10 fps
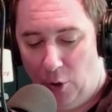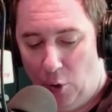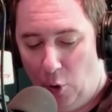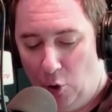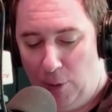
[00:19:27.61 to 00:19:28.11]

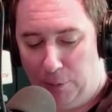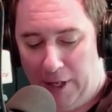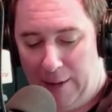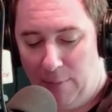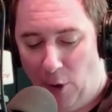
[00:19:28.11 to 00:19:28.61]
Who do you
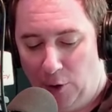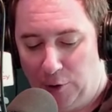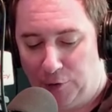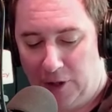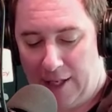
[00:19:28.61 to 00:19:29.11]
blame
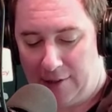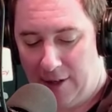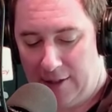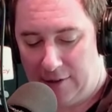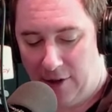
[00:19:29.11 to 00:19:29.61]
most for last
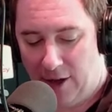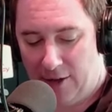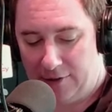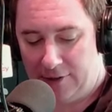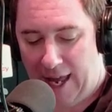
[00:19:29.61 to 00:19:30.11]
night's
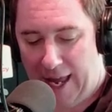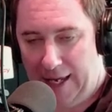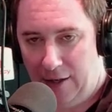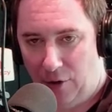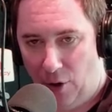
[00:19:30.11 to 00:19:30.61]
loss?
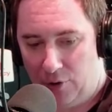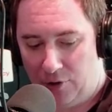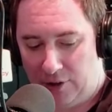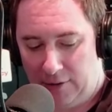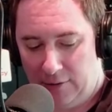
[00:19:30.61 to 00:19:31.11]
A,
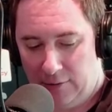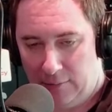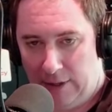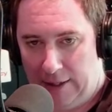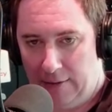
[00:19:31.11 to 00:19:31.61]
coaching,
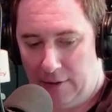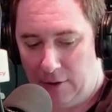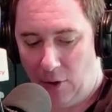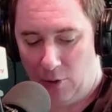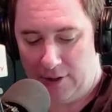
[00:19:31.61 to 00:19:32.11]
meaning the
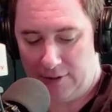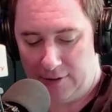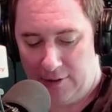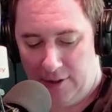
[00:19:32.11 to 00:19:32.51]
coach is.